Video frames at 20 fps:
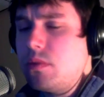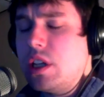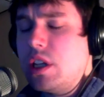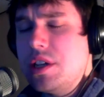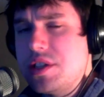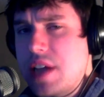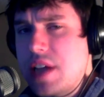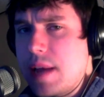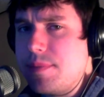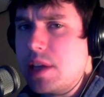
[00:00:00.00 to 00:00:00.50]

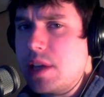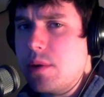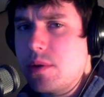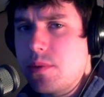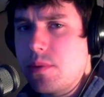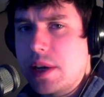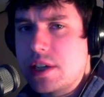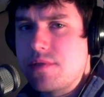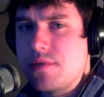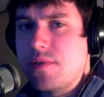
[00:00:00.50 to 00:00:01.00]
Same thing with
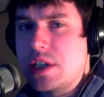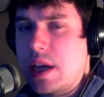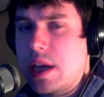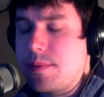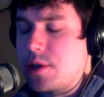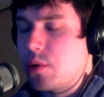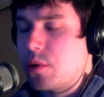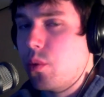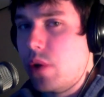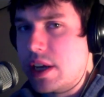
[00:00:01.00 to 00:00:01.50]
Wings of
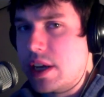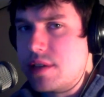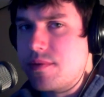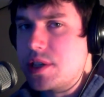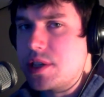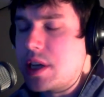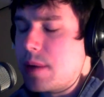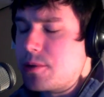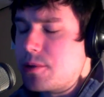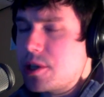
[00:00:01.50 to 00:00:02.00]
Redemption. Wings of
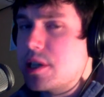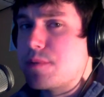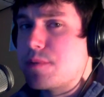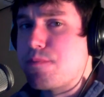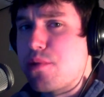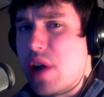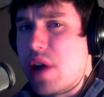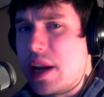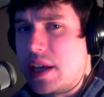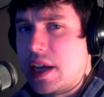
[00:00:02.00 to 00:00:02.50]
Redemption is
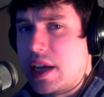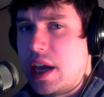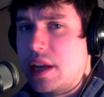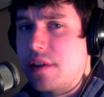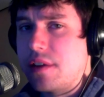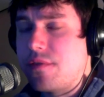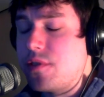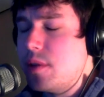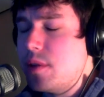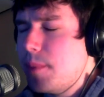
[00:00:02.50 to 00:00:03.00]

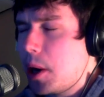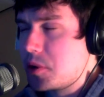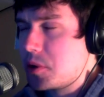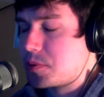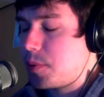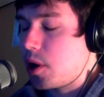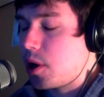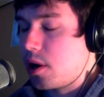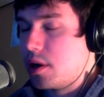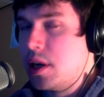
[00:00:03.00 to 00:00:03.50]
predicated, for the most
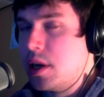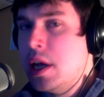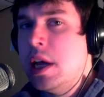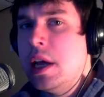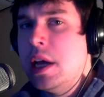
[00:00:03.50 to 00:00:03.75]
part,